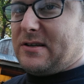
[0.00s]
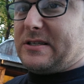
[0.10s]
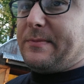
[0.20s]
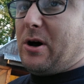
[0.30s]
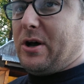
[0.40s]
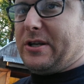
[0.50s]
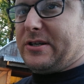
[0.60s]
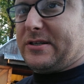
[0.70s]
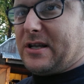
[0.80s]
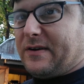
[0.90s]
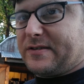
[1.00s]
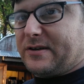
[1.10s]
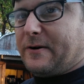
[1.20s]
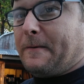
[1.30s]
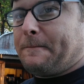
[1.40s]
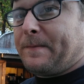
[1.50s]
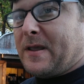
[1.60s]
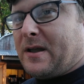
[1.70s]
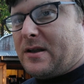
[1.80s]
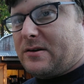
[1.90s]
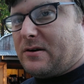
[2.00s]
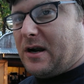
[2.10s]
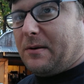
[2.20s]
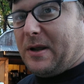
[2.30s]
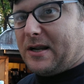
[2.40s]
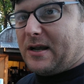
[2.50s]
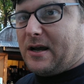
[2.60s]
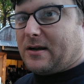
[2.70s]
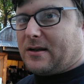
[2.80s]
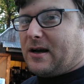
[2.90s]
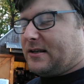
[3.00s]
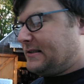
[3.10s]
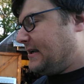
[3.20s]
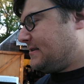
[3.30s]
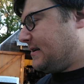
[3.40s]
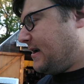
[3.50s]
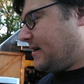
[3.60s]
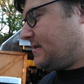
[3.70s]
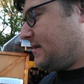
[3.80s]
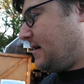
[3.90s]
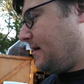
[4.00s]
all small engine stuff. So trying to make content, I guess.